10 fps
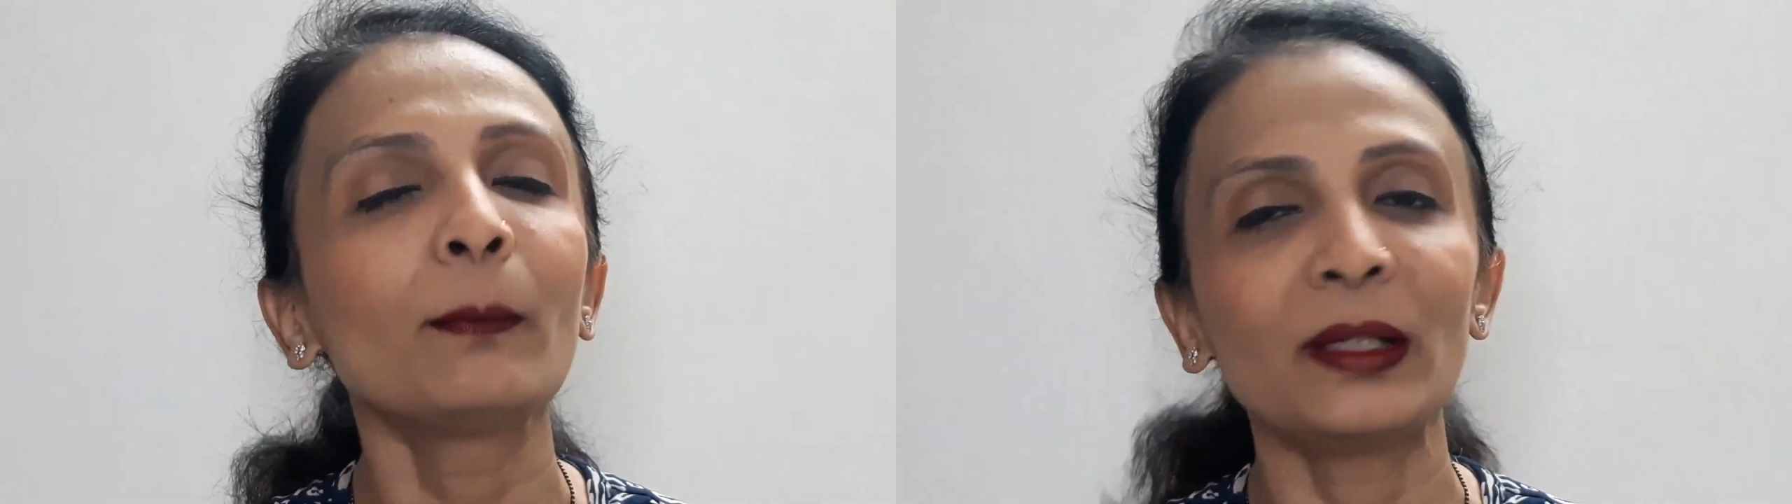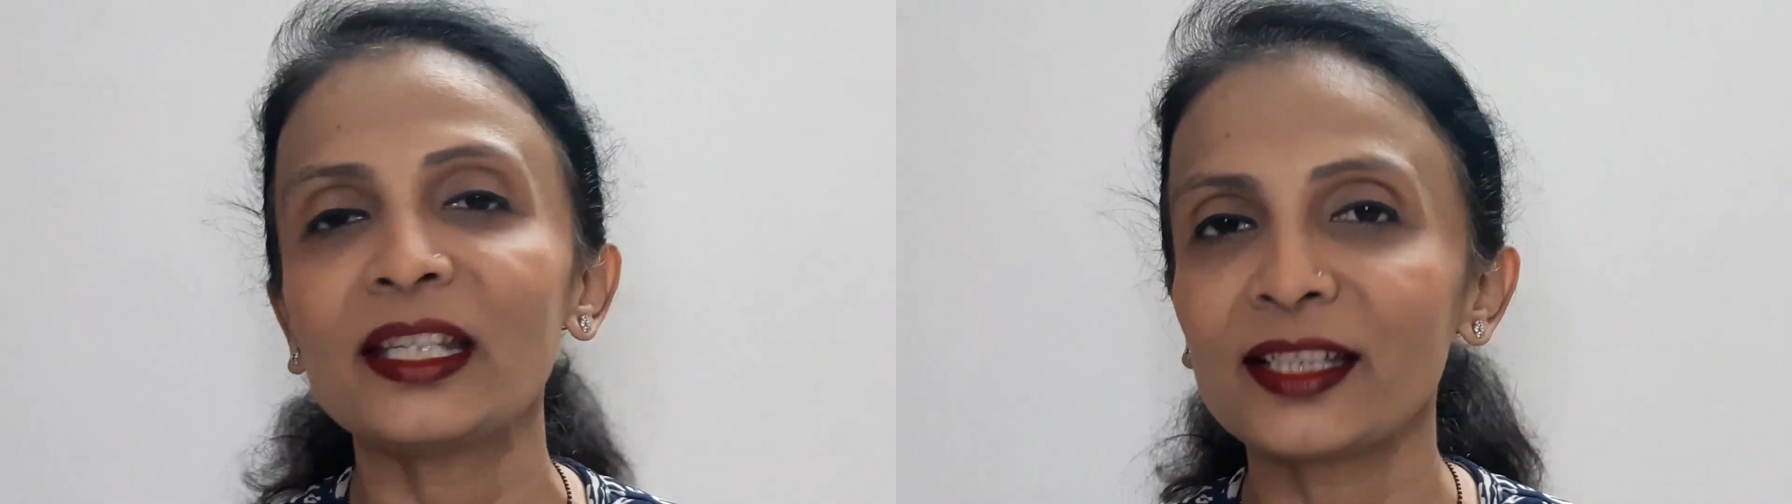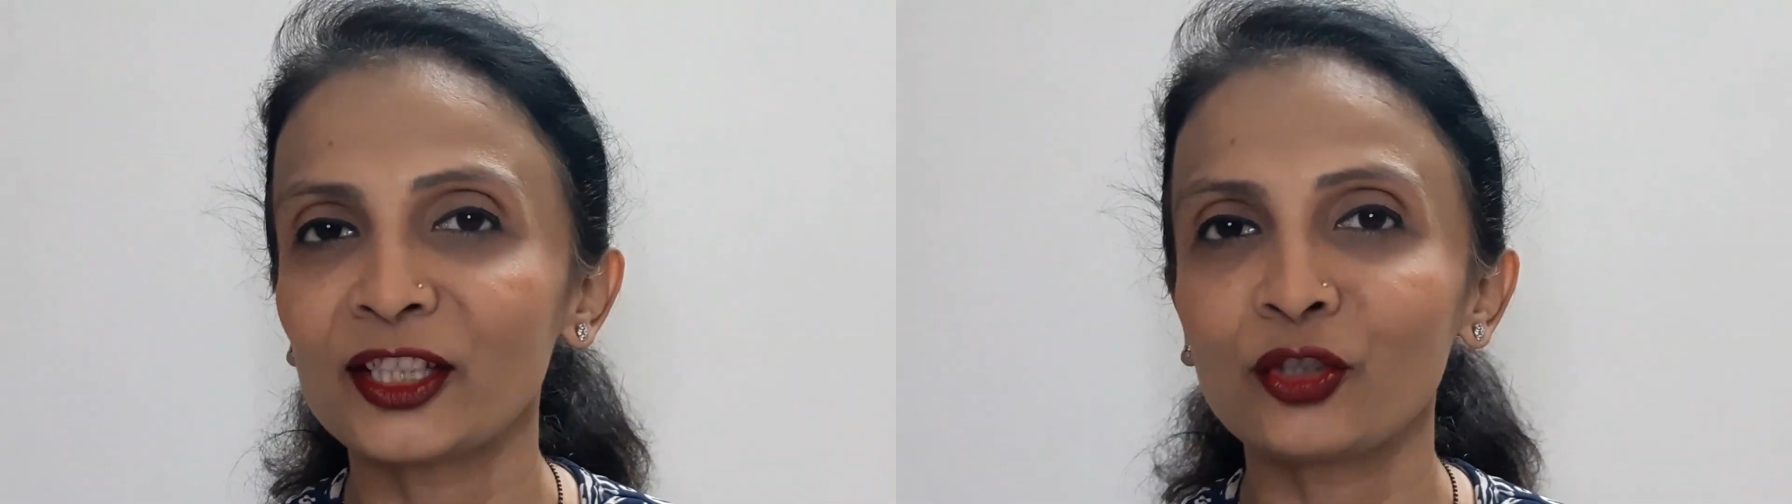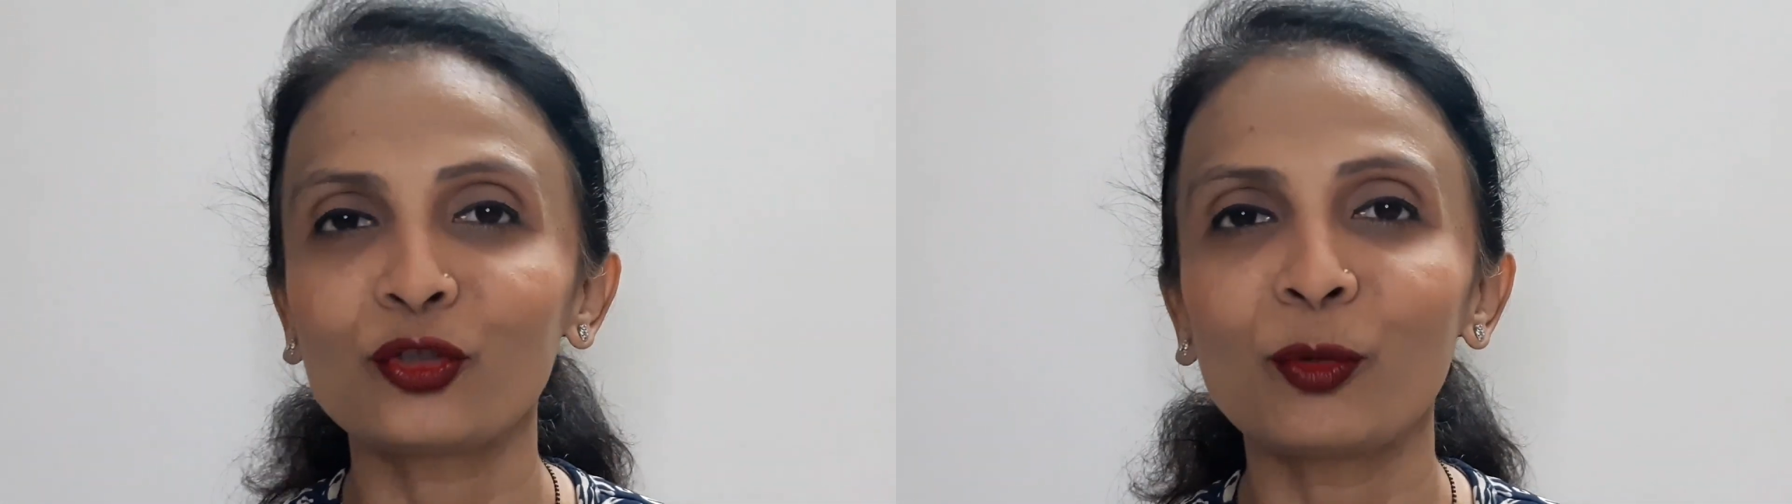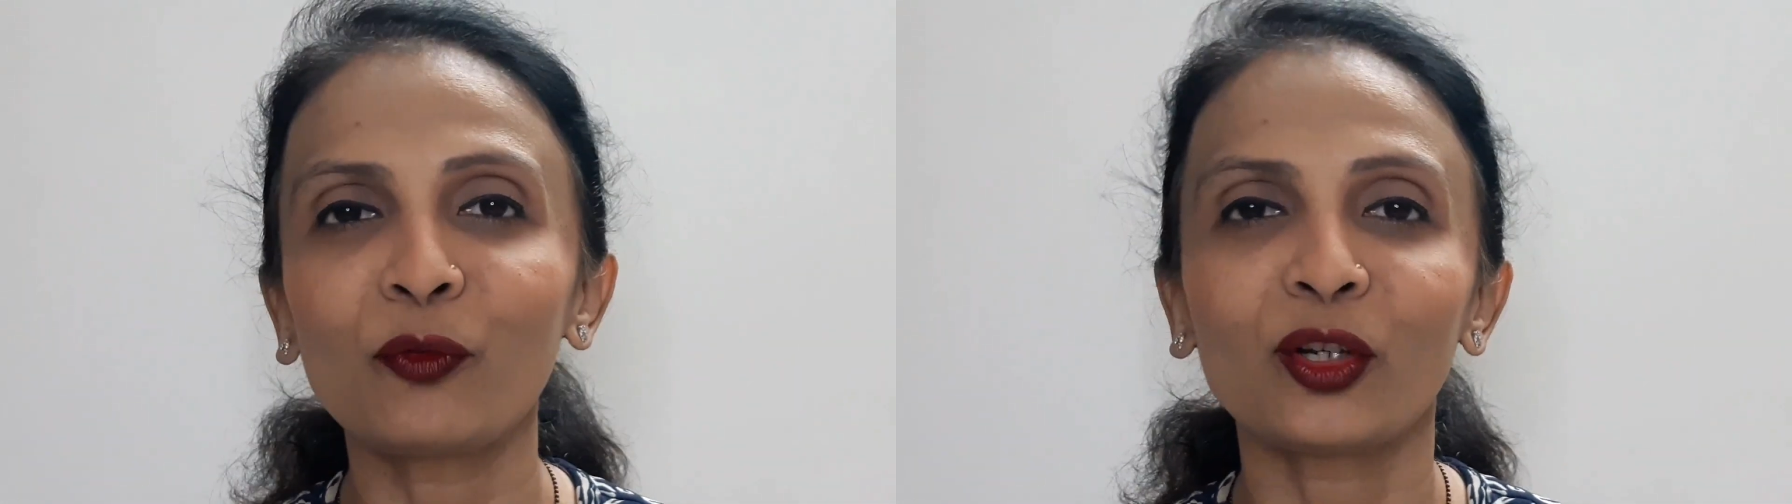please
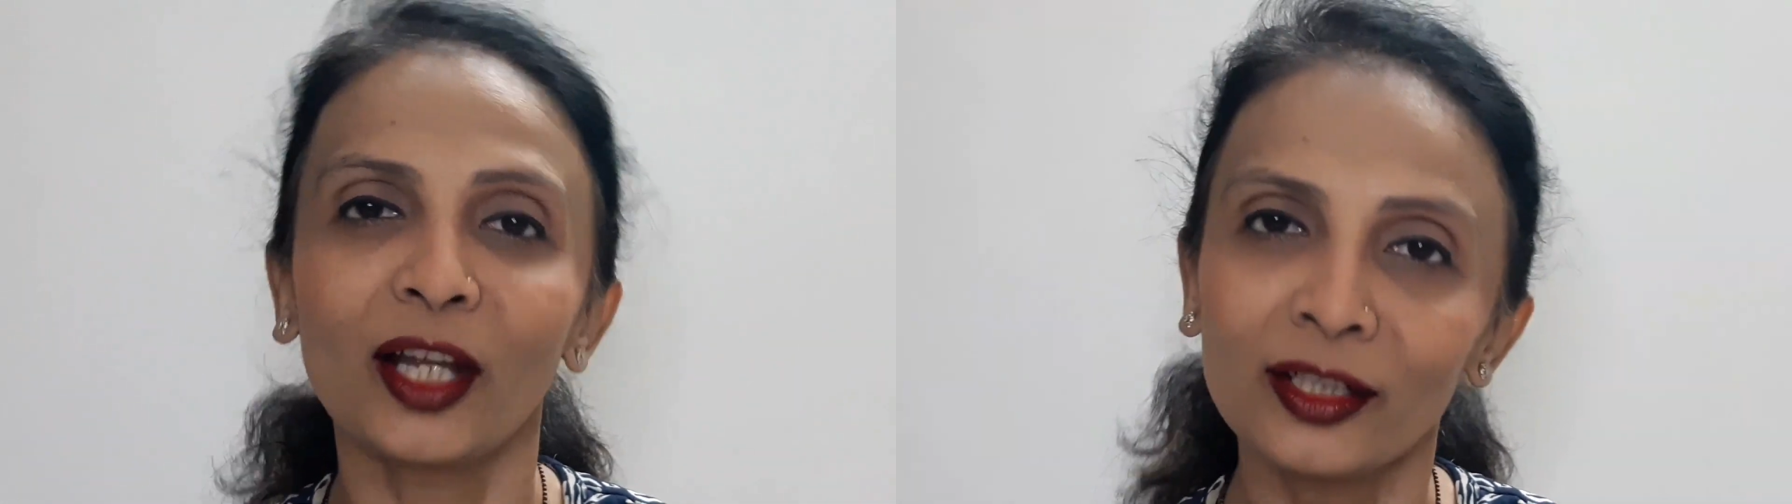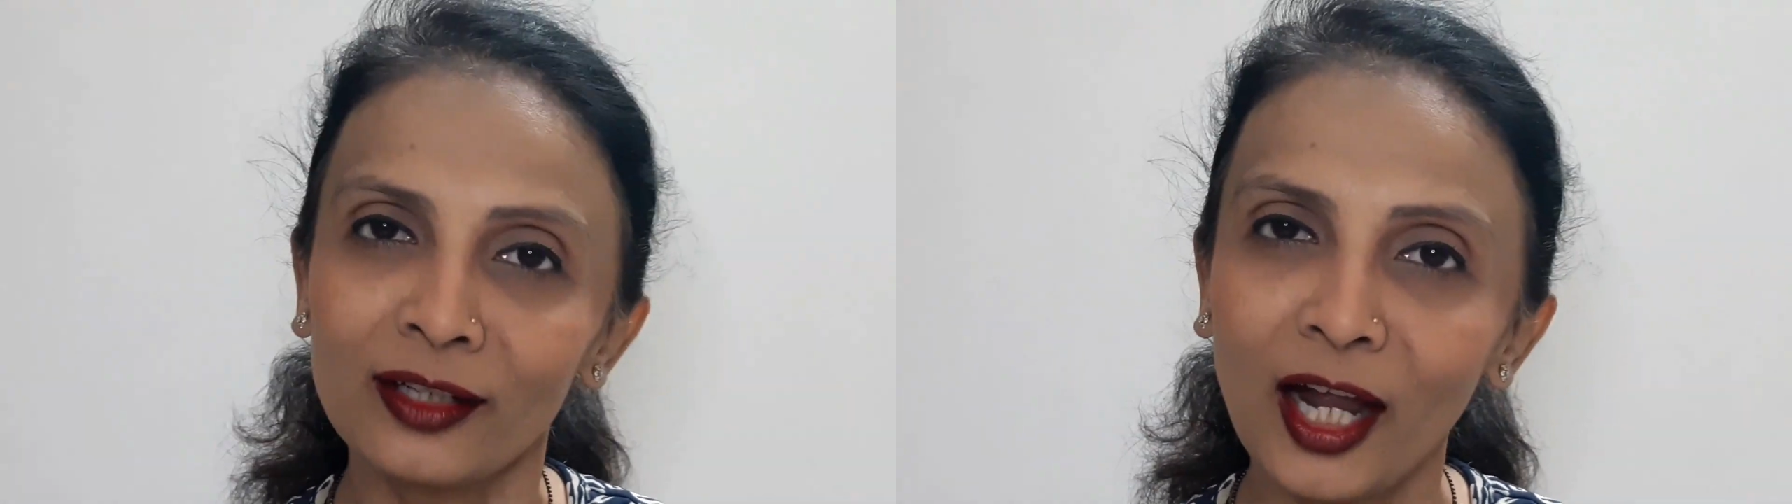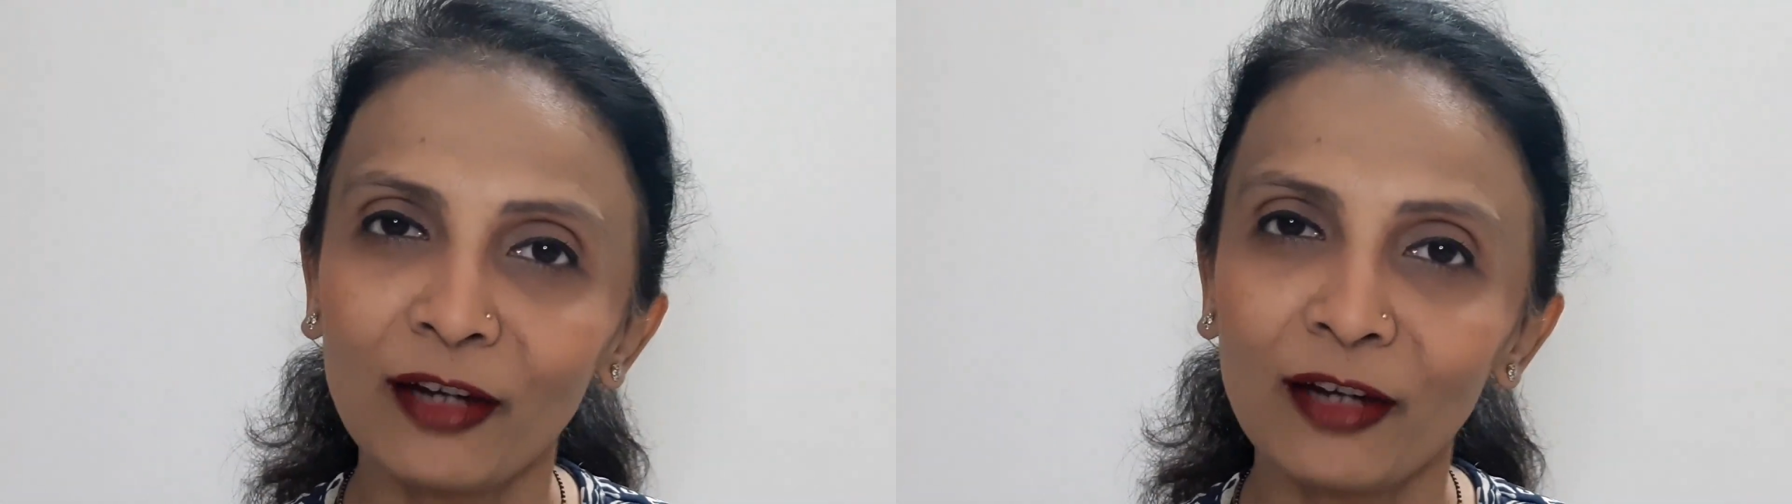excuse me for that.